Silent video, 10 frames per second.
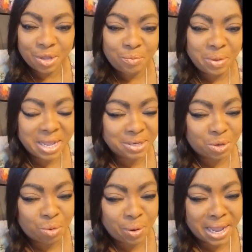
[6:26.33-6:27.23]
You're being
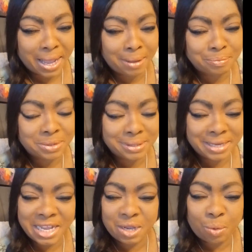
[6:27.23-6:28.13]
equipped,
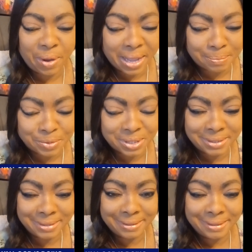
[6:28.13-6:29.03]
equipped
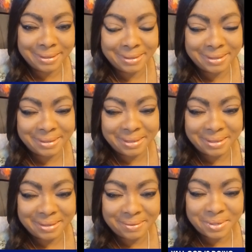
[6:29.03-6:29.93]

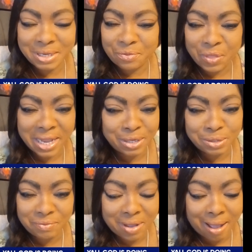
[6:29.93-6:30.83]
with the
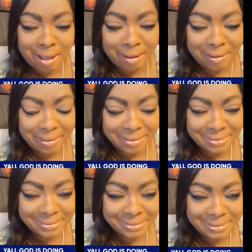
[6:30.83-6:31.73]
things of God.
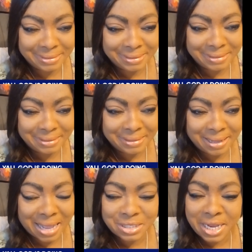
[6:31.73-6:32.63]

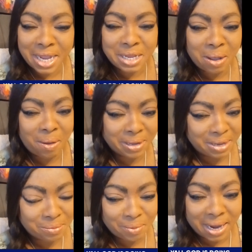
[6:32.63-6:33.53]
I tell y'all,
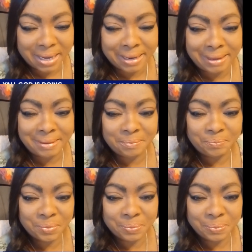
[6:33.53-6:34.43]
get ready.
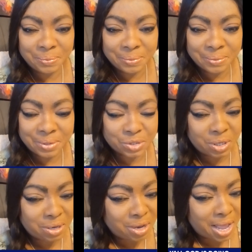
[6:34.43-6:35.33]
Because
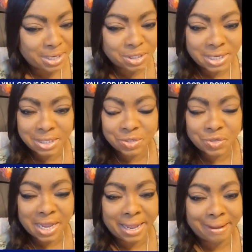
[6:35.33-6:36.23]
a lot is at
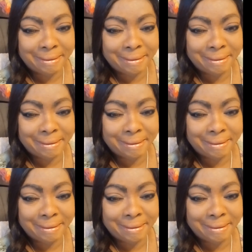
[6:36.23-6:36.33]
stake.